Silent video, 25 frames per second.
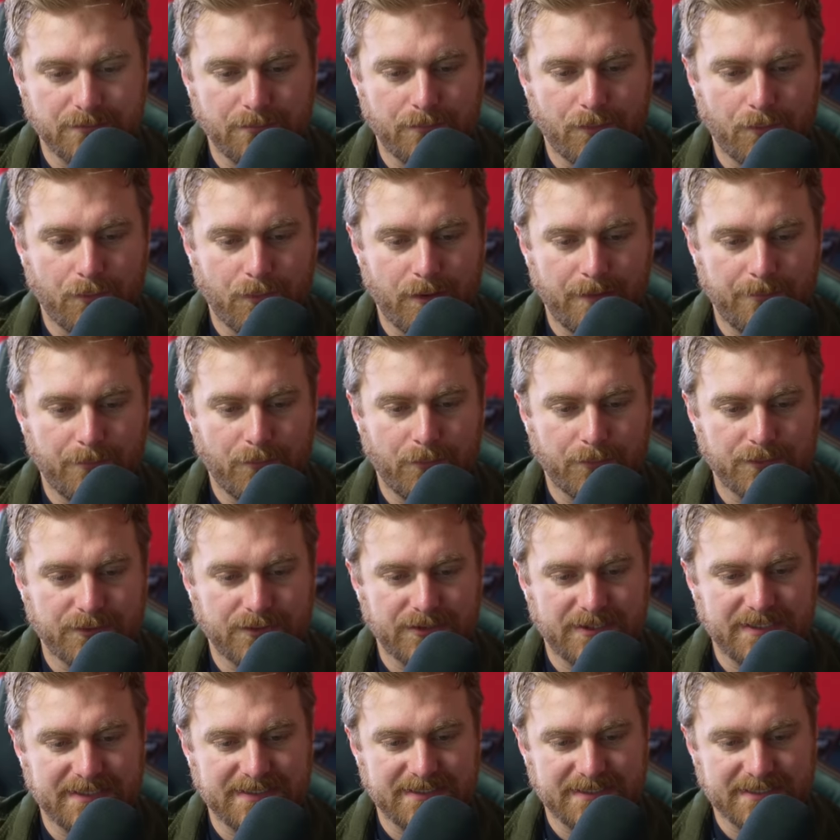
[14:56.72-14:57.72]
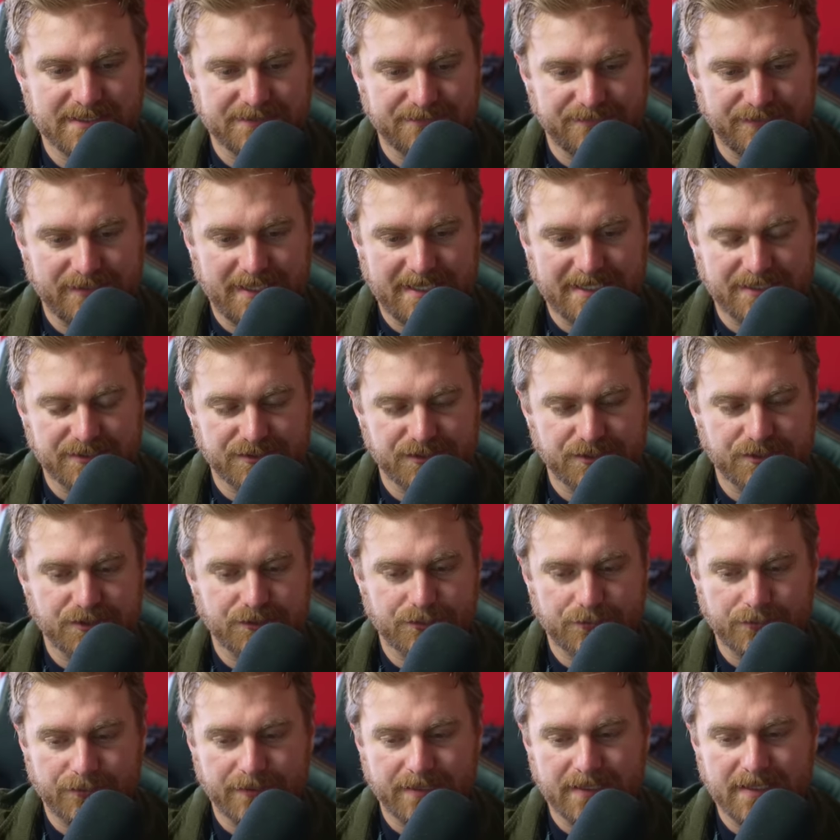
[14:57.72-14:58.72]
the more and more you need this flank
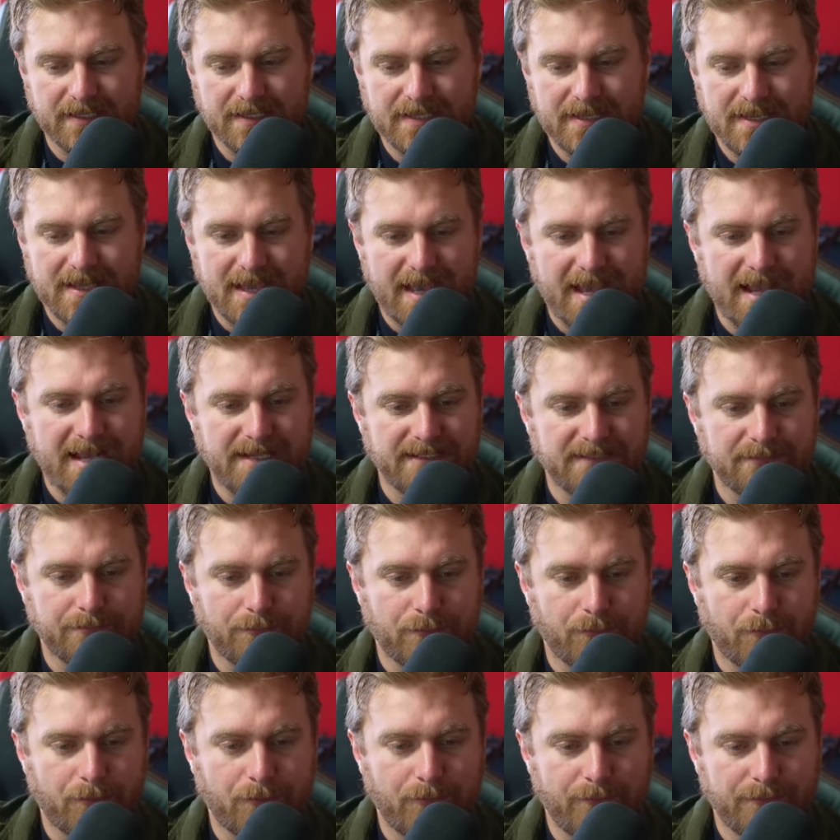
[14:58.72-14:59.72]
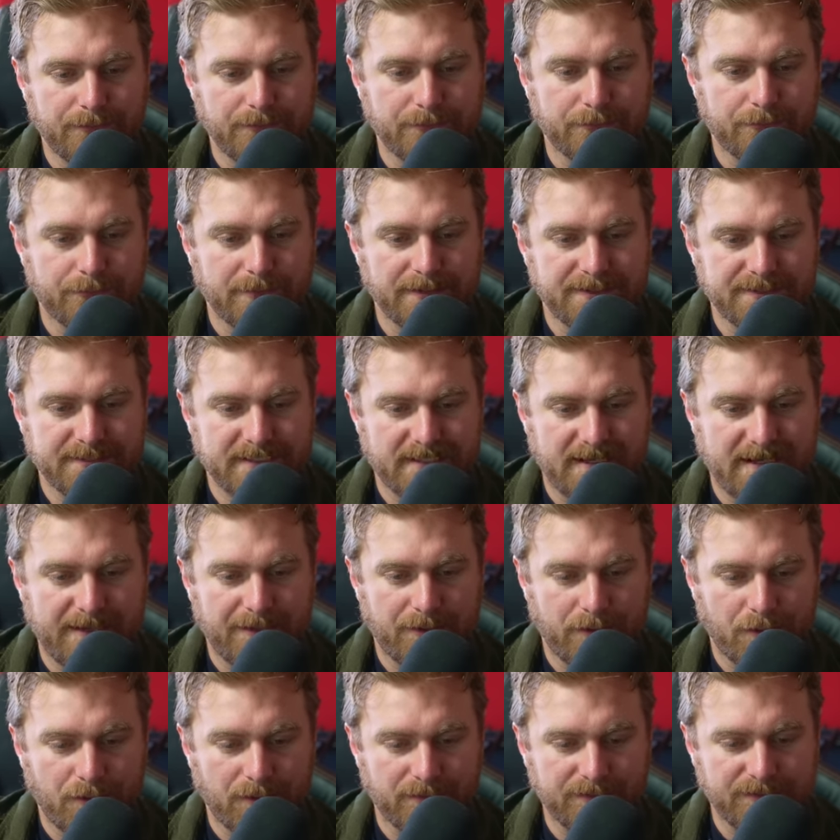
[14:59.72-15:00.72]
security, and the more you risk
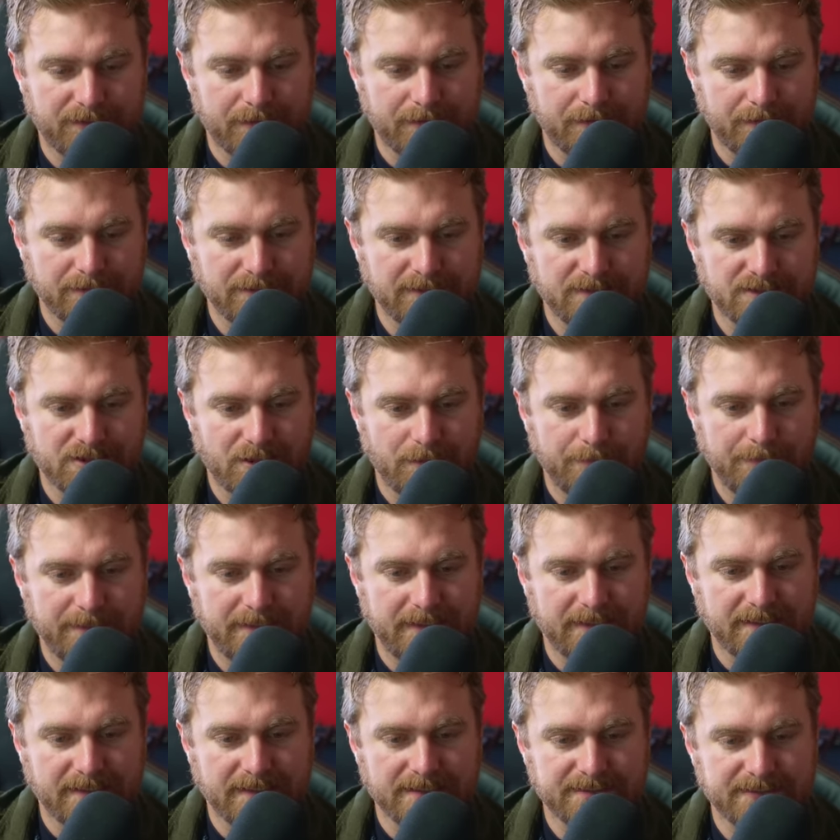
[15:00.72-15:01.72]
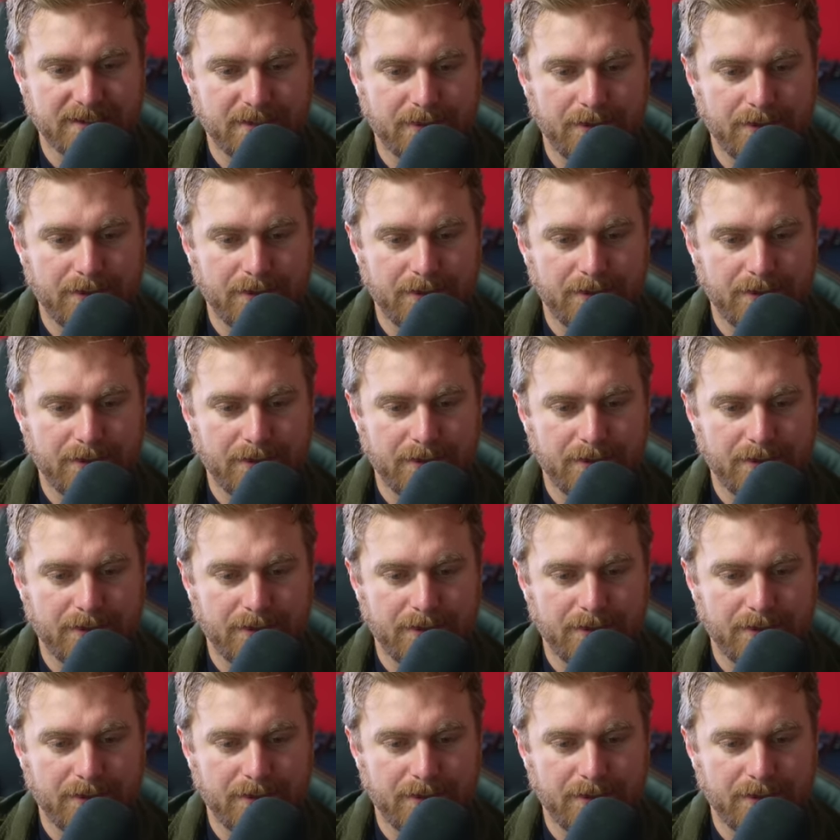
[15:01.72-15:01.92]
cut off. So along the top here is